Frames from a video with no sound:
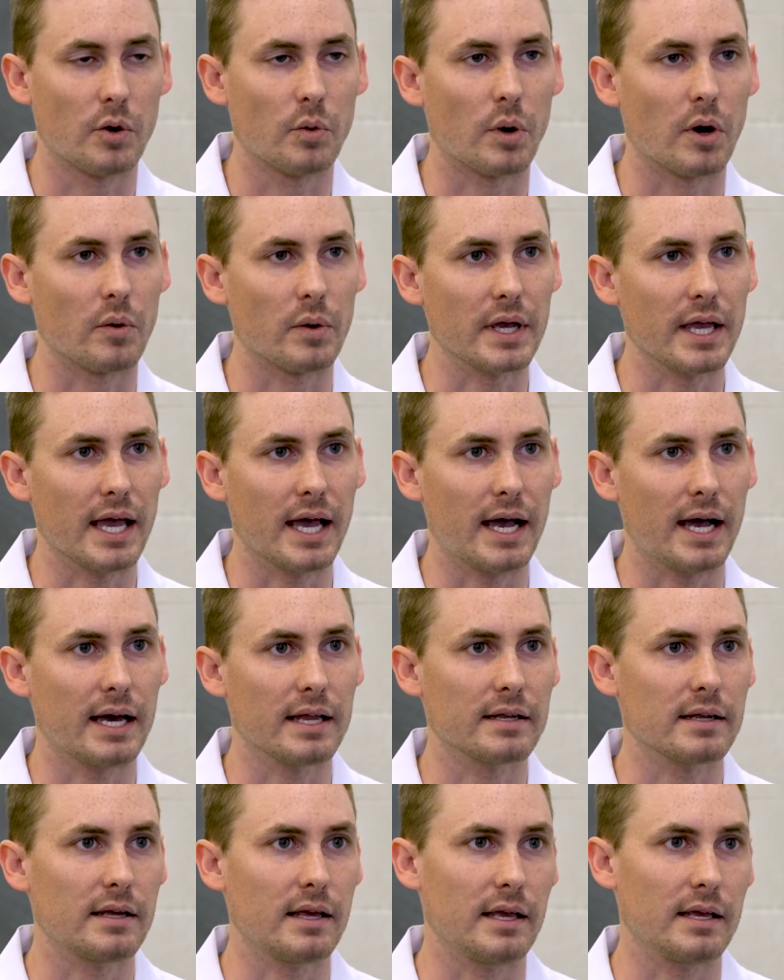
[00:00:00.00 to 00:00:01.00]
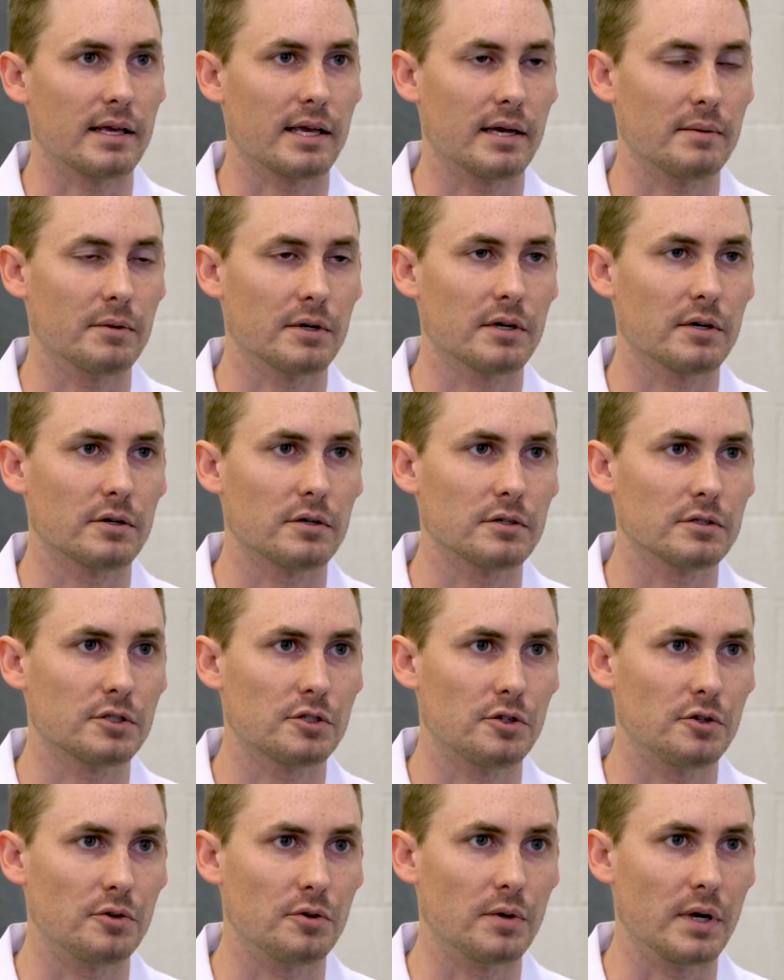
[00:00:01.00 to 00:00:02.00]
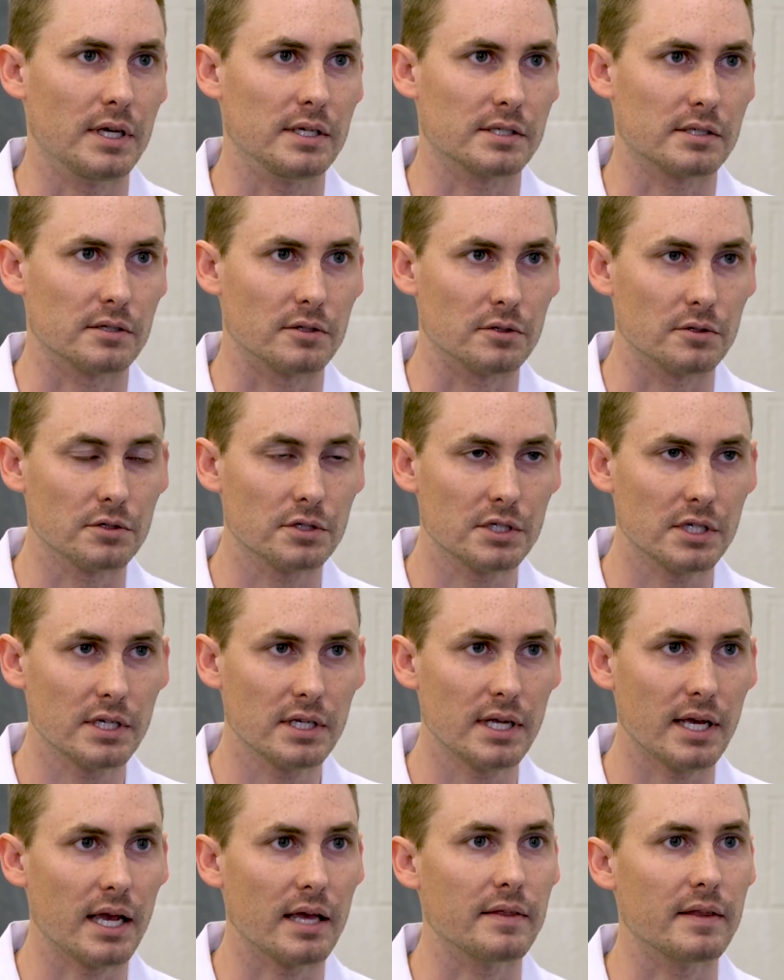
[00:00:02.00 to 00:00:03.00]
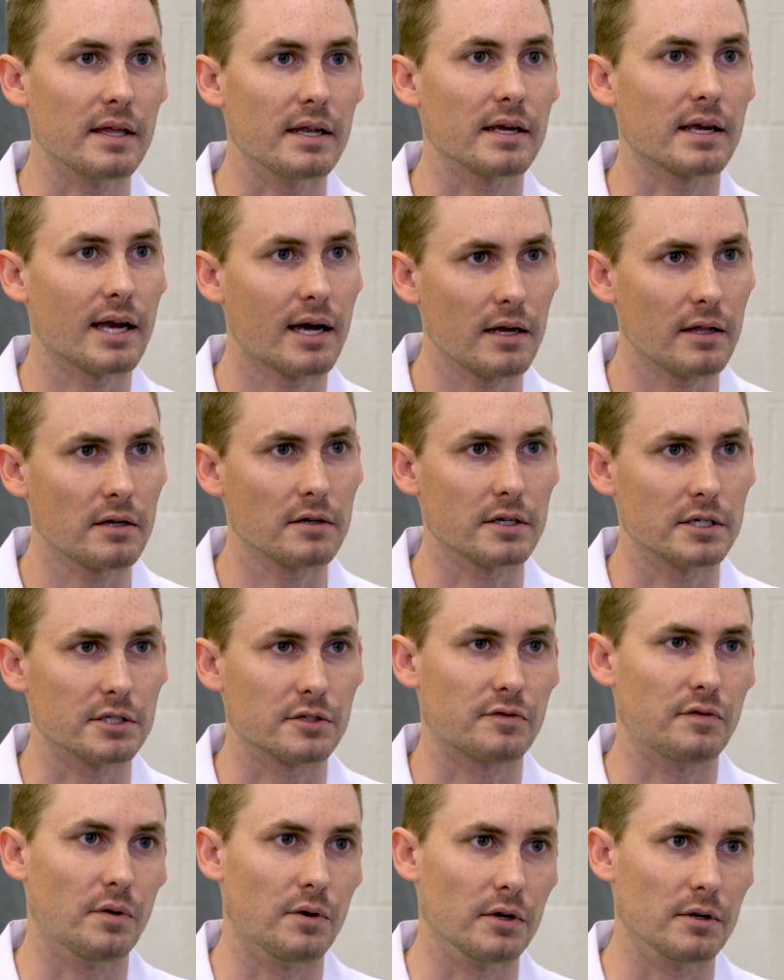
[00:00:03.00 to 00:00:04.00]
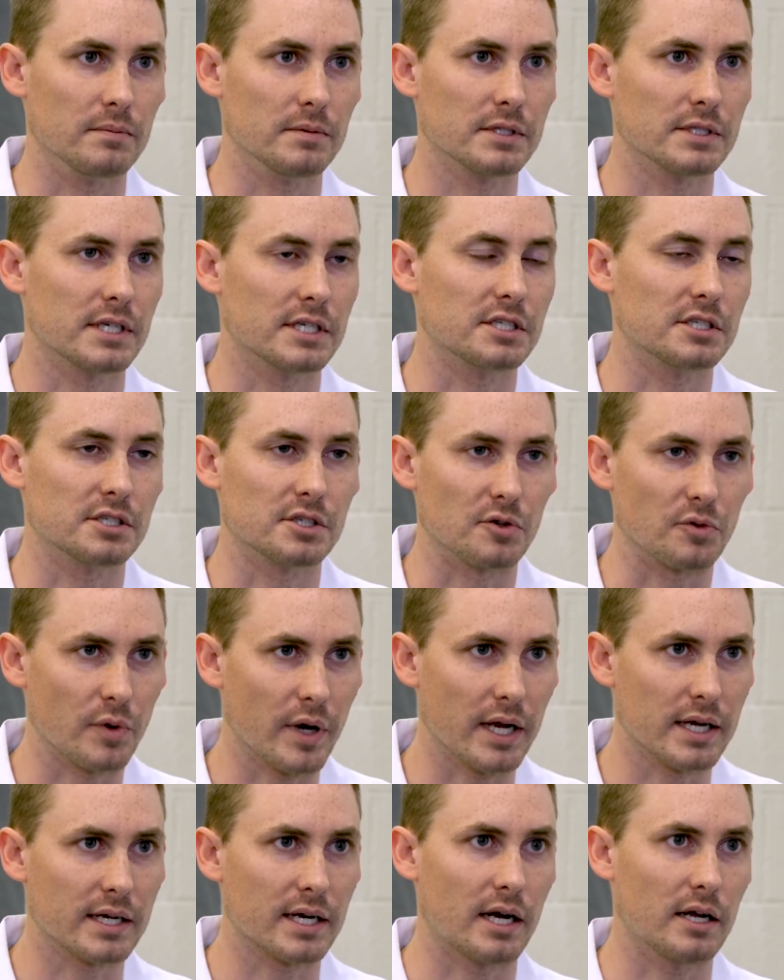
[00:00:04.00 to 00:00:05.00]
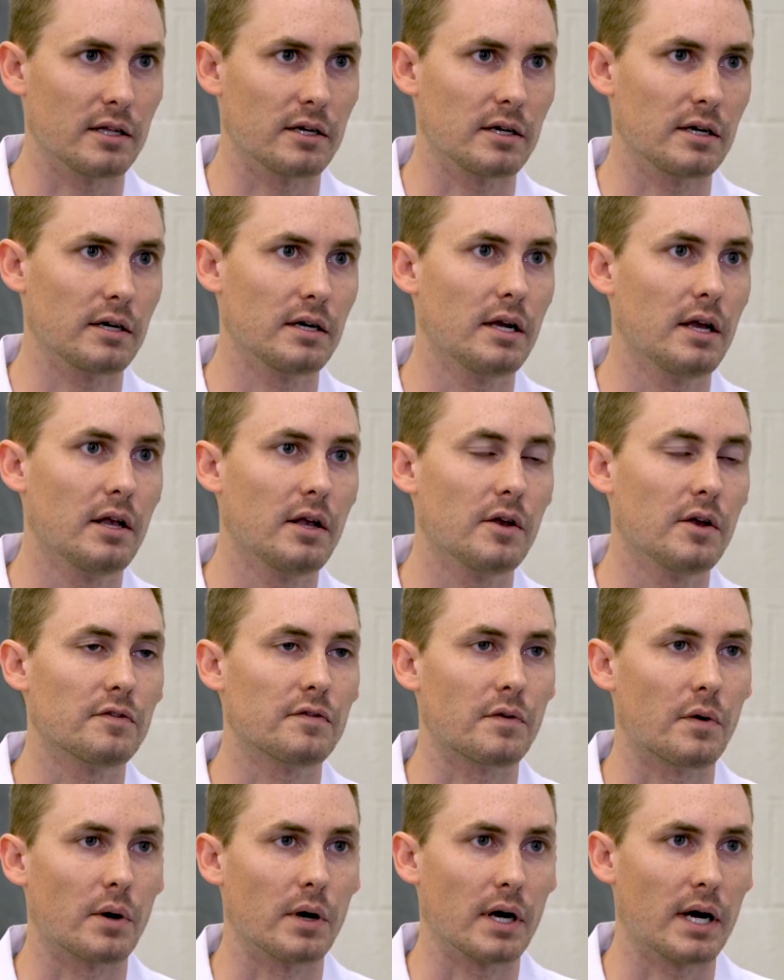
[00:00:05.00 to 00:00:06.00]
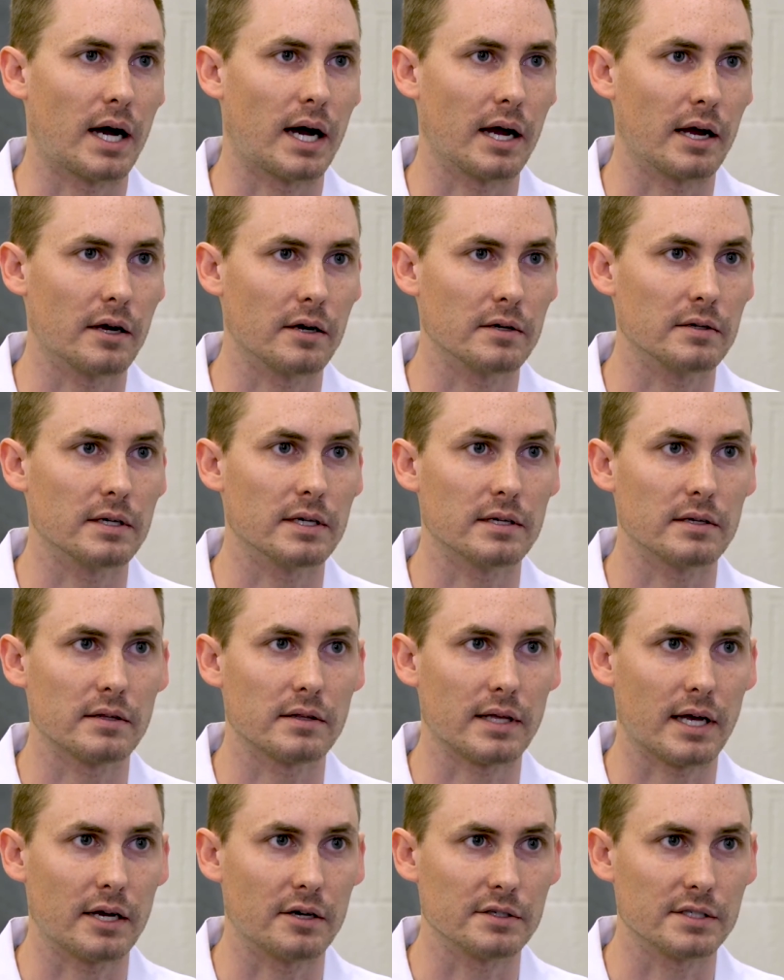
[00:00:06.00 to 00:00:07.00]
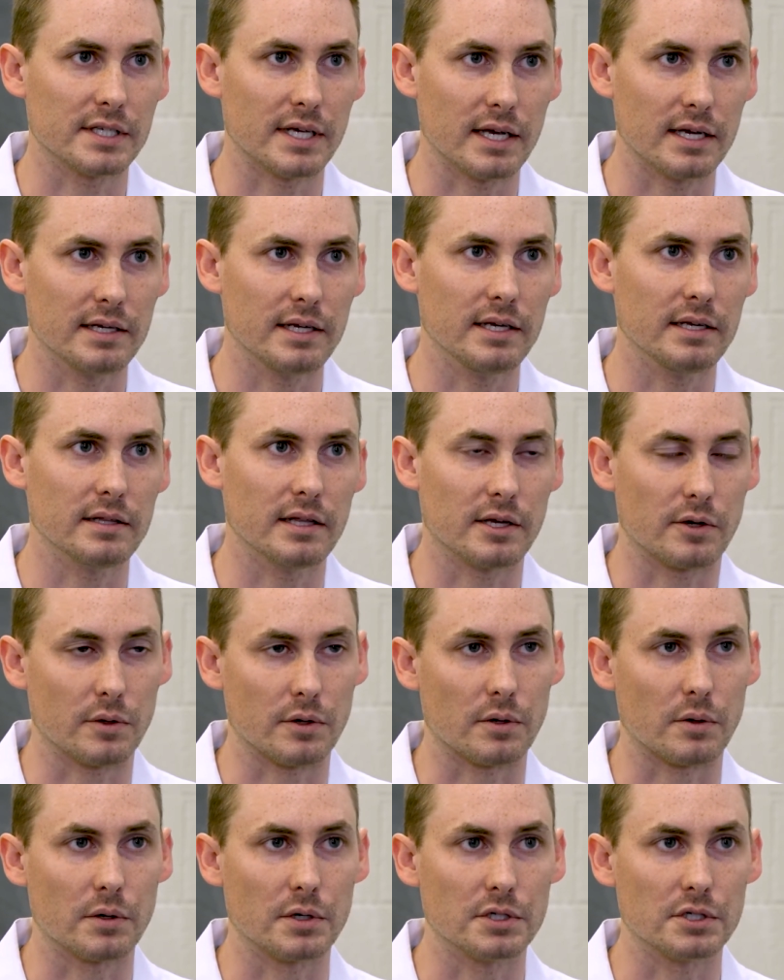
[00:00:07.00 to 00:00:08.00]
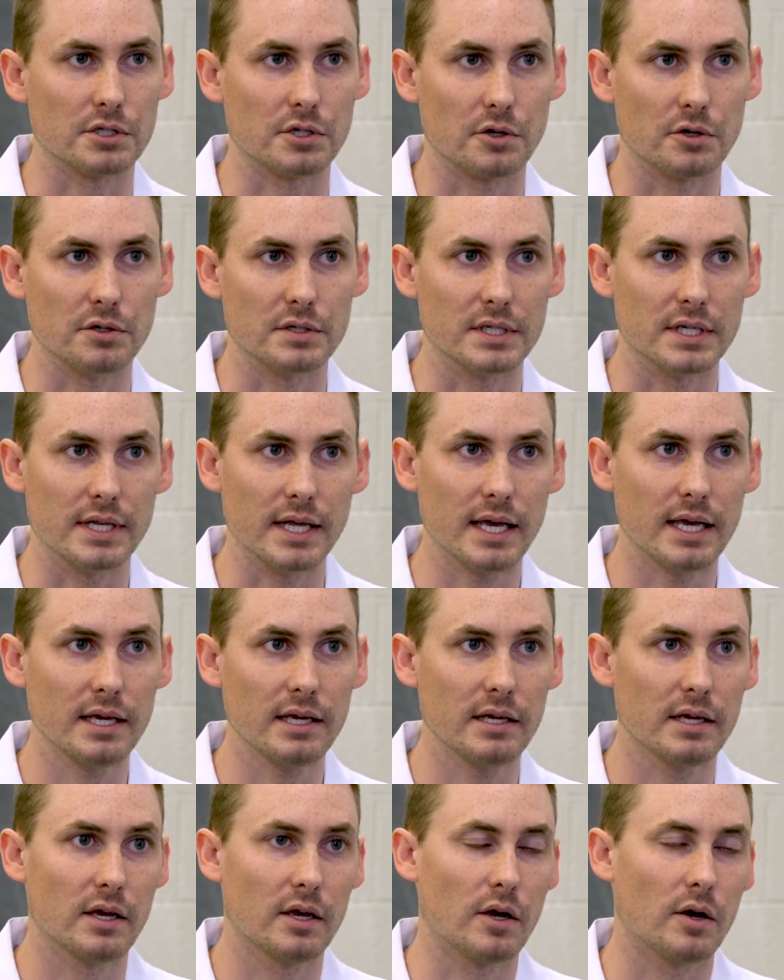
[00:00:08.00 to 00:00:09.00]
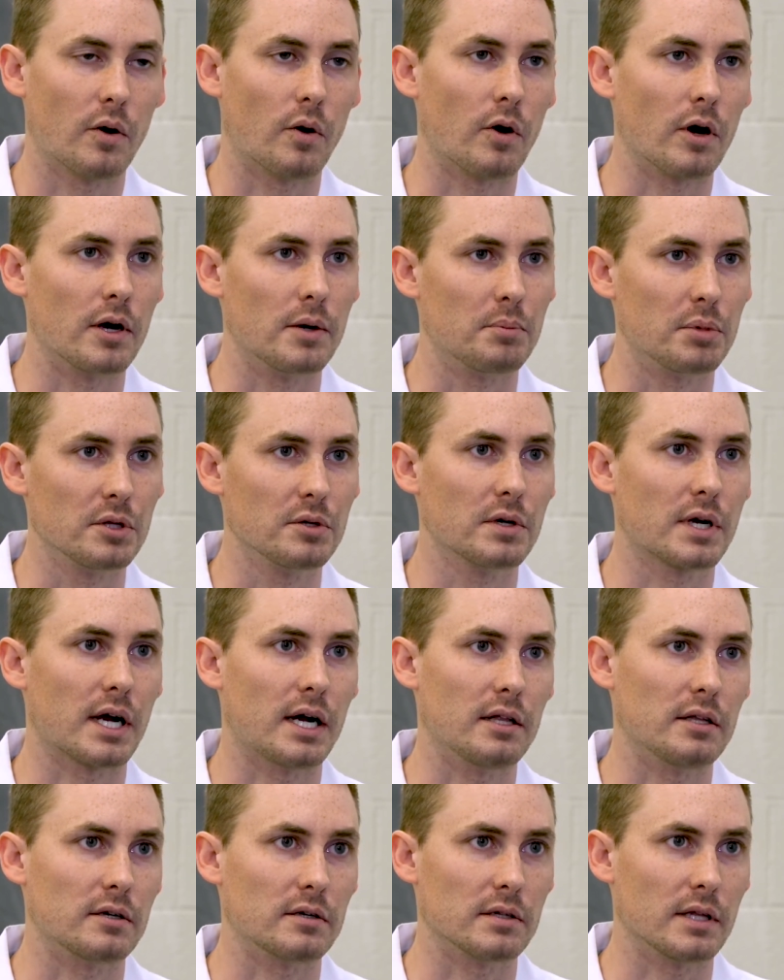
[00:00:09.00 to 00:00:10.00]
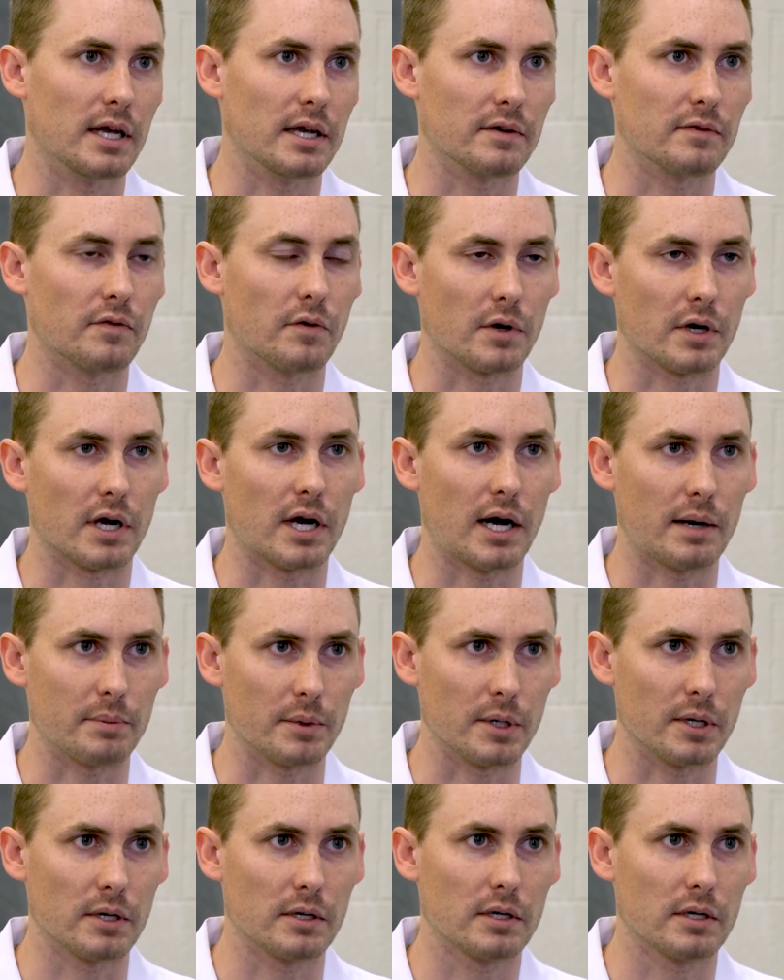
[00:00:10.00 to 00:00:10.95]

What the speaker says: where we add a chemical to a solution and then a color is formed, such as a red color for iron thiocyanate, like we're going to show you today, or a blue color like for copper.